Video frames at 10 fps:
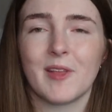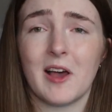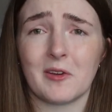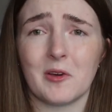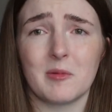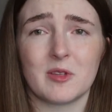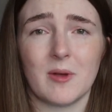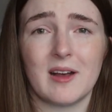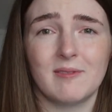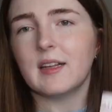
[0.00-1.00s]
I got them as
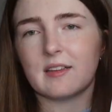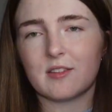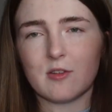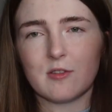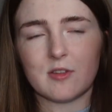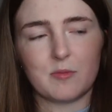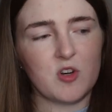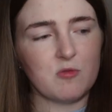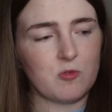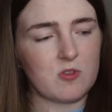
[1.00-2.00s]
well. Let's do some
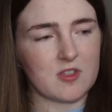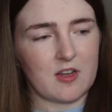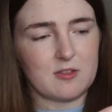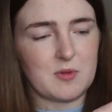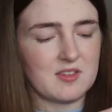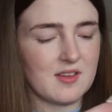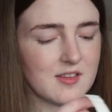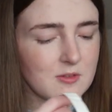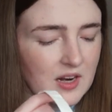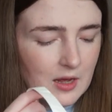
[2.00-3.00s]
more Waterstones books. This
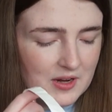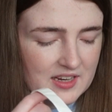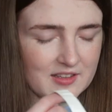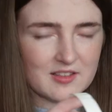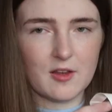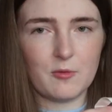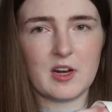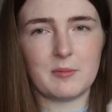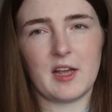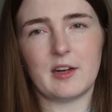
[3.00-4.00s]
is when I went into
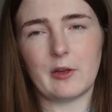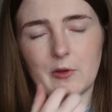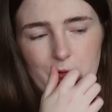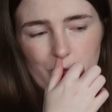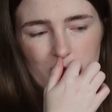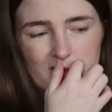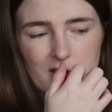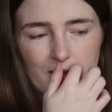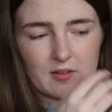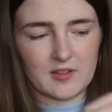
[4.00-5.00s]
one of my local
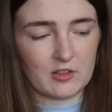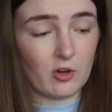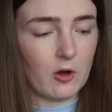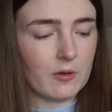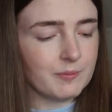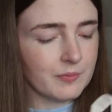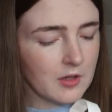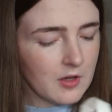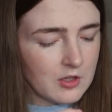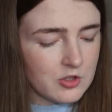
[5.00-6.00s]
Waterstones and got
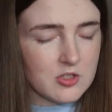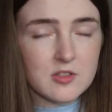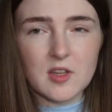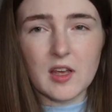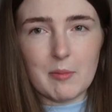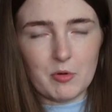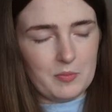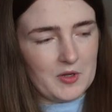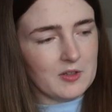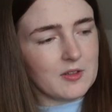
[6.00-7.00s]
just a couple of
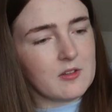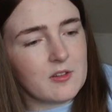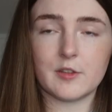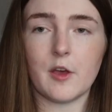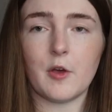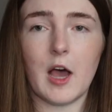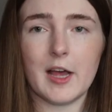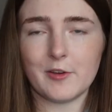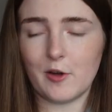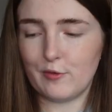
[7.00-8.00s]
books. So
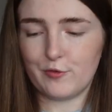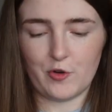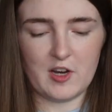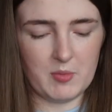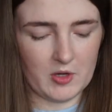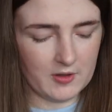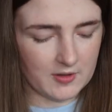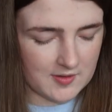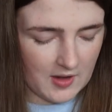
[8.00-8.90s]
I got 3 books.